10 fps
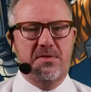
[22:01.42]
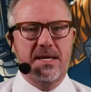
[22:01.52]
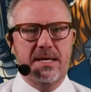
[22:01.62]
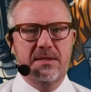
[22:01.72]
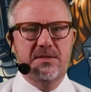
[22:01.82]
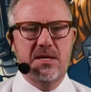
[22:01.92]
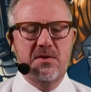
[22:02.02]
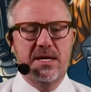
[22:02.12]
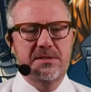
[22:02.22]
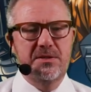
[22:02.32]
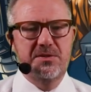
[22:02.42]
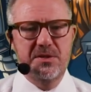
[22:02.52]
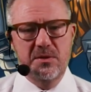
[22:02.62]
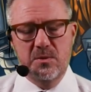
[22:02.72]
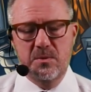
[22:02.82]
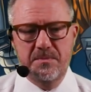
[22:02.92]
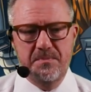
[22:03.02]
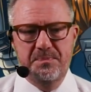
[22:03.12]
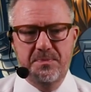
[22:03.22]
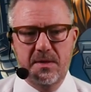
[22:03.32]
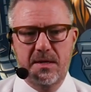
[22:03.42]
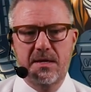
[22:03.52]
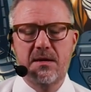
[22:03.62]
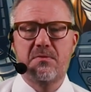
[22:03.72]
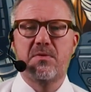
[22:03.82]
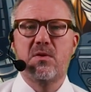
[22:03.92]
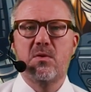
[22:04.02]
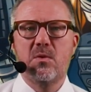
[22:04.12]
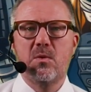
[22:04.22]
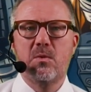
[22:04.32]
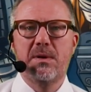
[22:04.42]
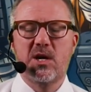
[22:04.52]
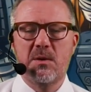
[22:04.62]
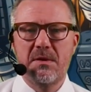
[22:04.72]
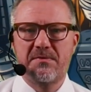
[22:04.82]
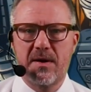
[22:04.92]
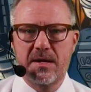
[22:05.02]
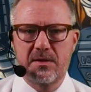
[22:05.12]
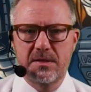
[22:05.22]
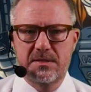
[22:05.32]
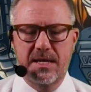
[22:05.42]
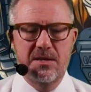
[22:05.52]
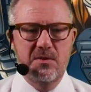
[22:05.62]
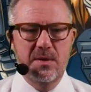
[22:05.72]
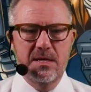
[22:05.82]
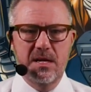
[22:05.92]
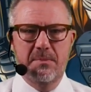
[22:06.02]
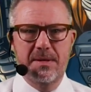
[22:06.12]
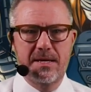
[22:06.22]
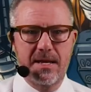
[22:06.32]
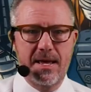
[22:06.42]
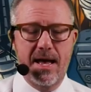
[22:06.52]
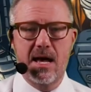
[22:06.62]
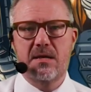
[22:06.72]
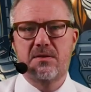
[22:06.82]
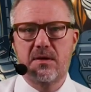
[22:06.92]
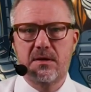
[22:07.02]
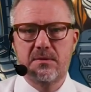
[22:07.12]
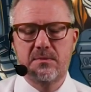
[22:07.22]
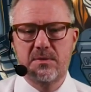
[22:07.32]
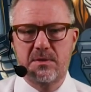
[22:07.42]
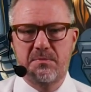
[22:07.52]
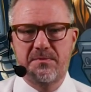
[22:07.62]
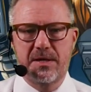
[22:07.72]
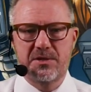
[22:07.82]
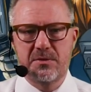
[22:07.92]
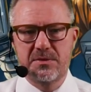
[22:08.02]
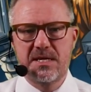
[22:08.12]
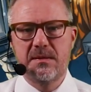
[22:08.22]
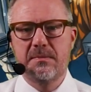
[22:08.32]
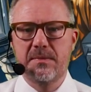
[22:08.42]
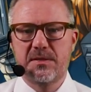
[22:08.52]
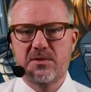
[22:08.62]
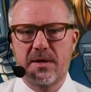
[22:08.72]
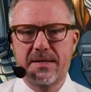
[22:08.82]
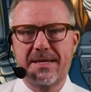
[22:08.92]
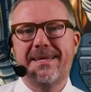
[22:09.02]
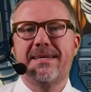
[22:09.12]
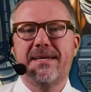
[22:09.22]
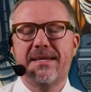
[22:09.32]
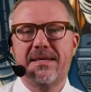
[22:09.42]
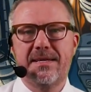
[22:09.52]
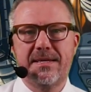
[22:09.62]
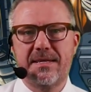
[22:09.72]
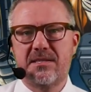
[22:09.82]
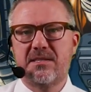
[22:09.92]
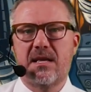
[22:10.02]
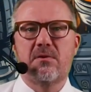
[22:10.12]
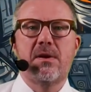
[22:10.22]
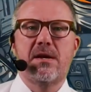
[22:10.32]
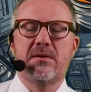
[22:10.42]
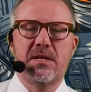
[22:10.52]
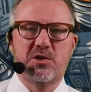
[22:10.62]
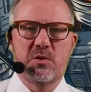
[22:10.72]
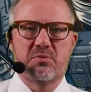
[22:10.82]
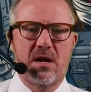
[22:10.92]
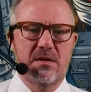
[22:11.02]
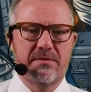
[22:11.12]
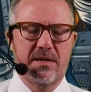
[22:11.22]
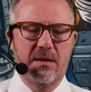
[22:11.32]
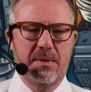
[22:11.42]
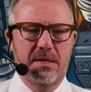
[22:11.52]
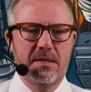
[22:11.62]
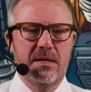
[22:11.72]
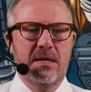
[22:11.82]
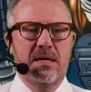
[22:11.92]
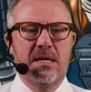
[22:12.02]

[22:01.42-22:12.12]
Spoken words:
of the things that you get to do if you become a finalist and you end up in a hackathon with the professional team that's trying to accelerate your digital product development,